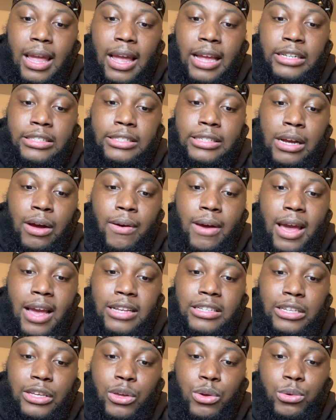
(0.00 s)
and shall
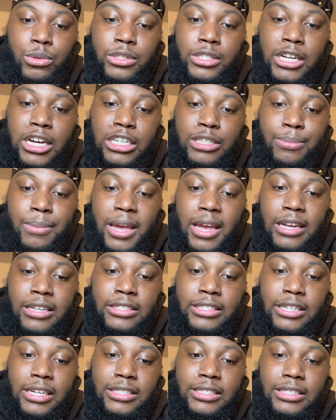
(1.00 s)
execute judgment
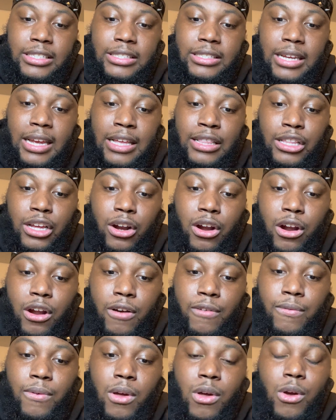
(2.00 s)
and justice in the
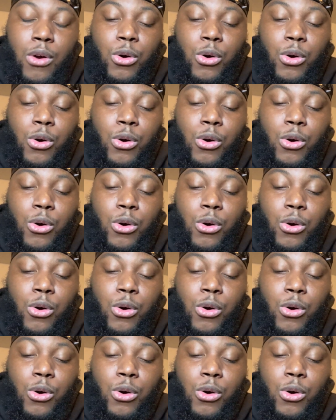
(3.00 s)
earth.